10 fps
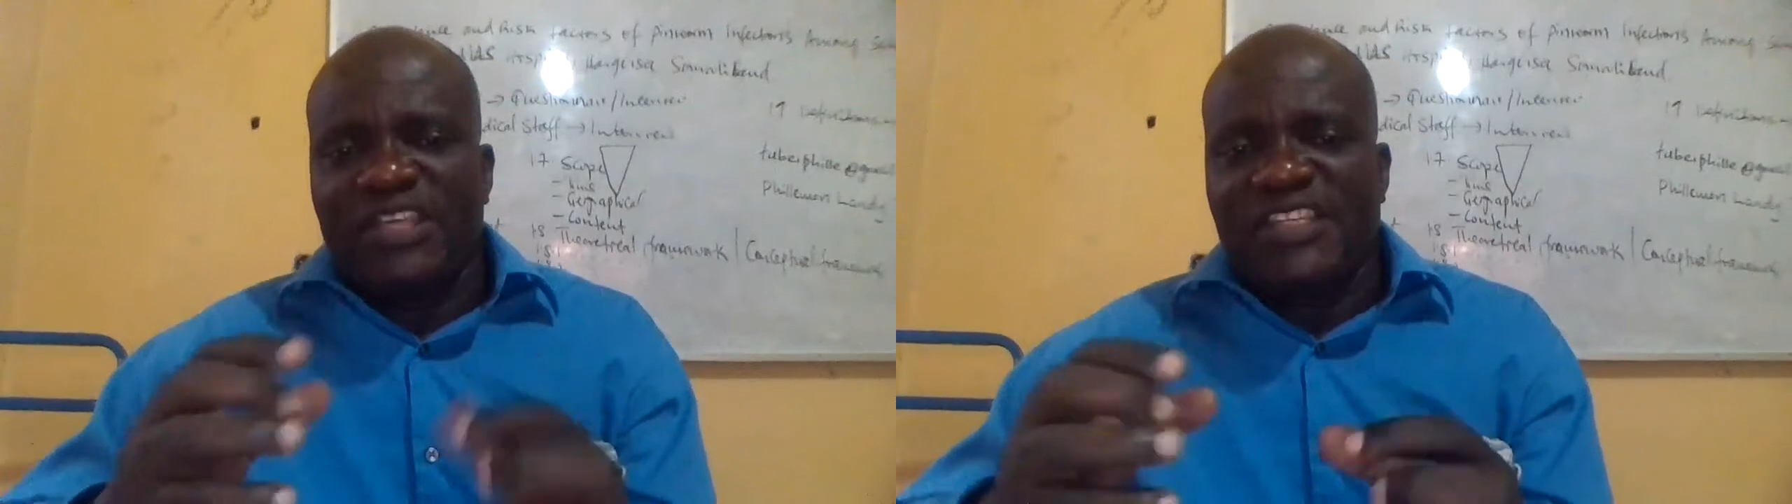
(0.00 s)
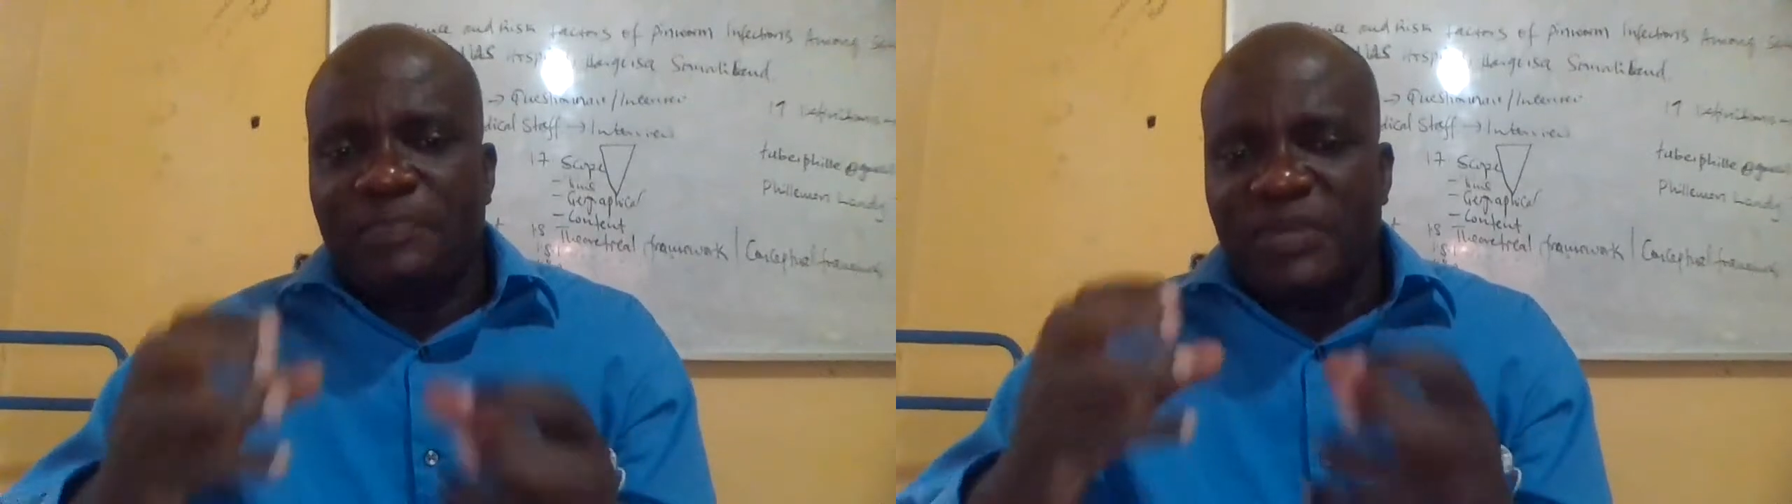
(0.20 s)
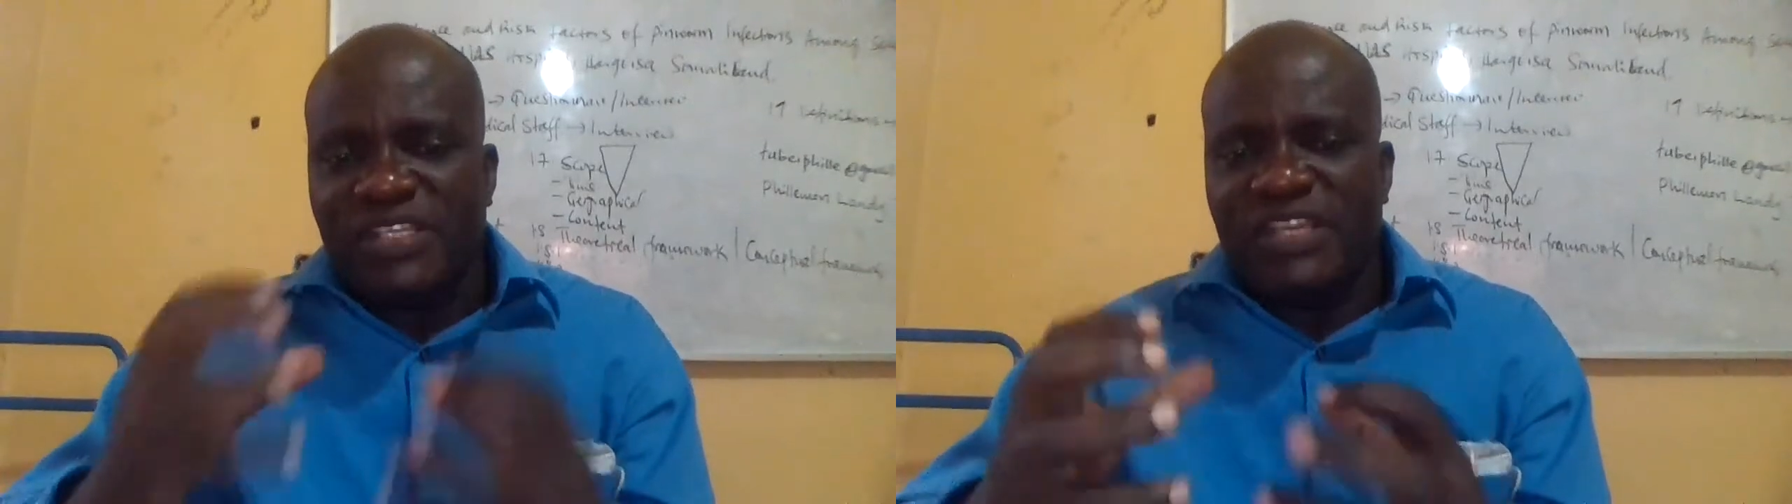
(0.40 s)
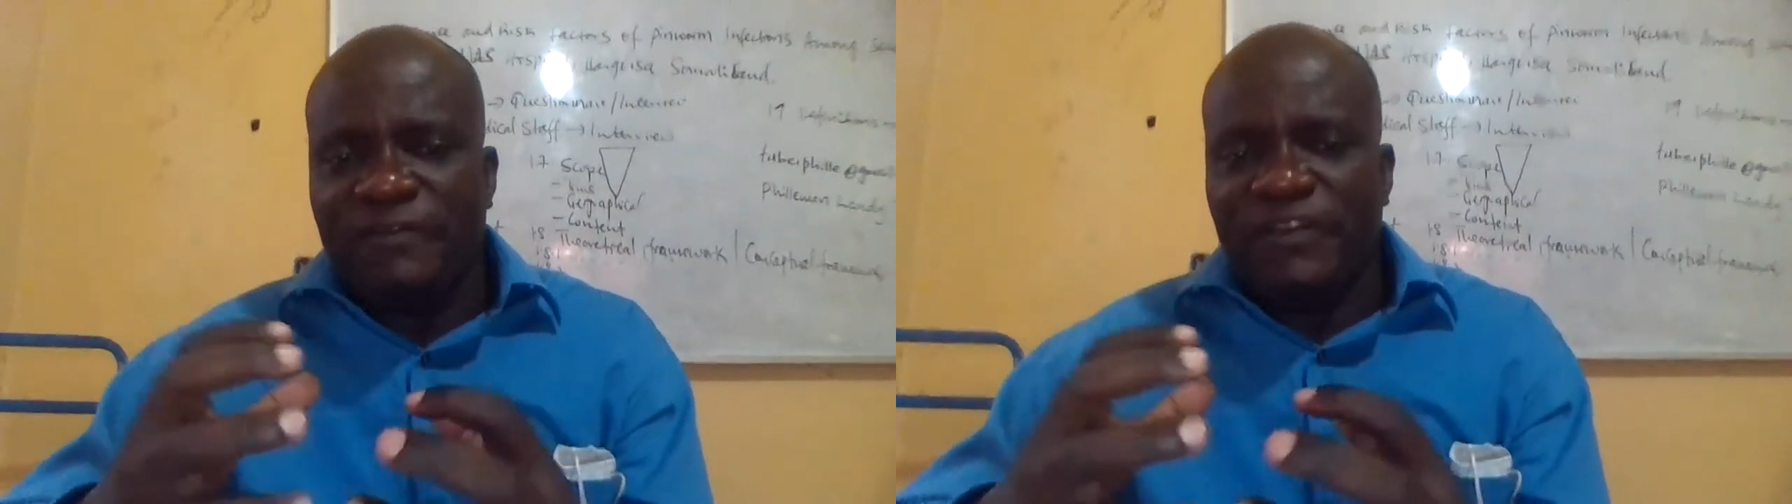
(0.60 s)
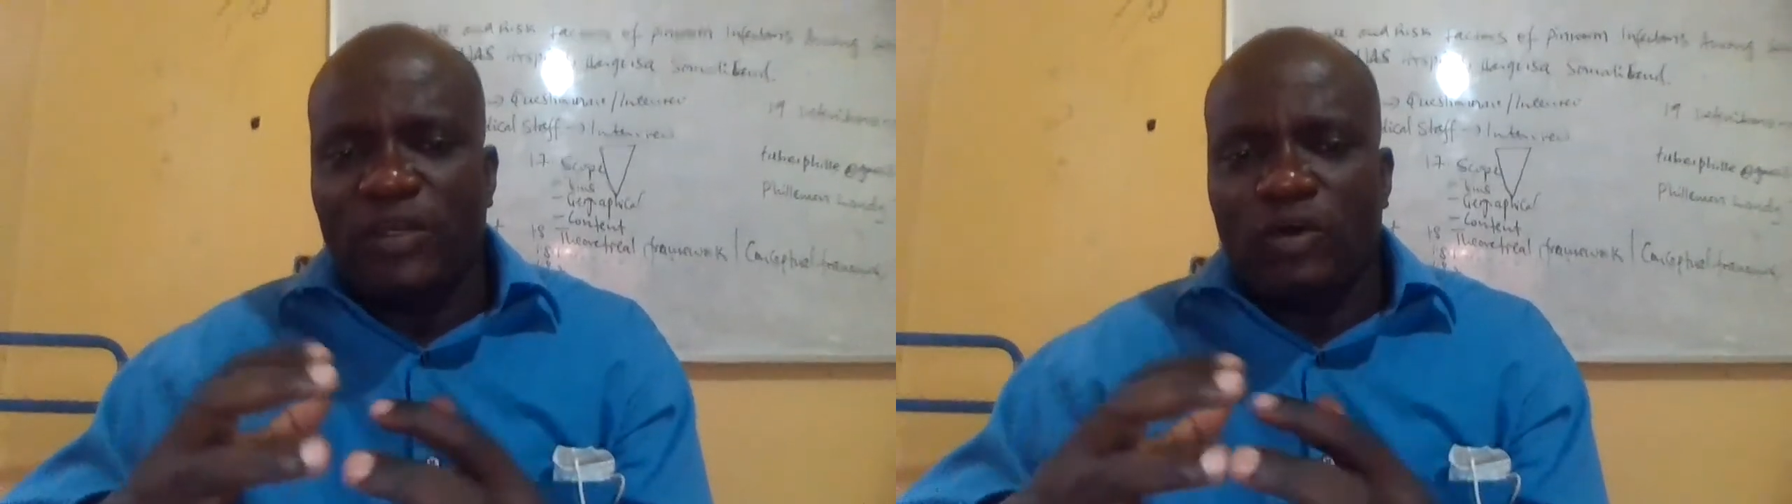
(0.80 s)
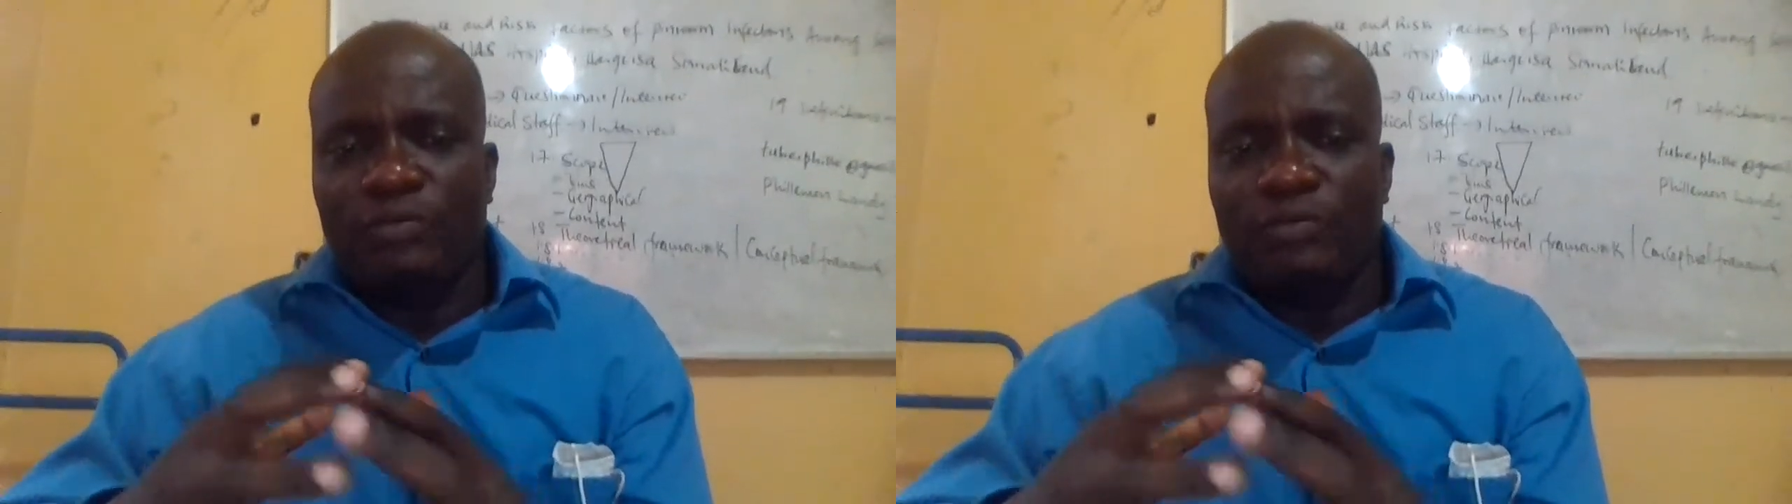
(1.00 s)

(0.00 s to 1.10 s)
Specific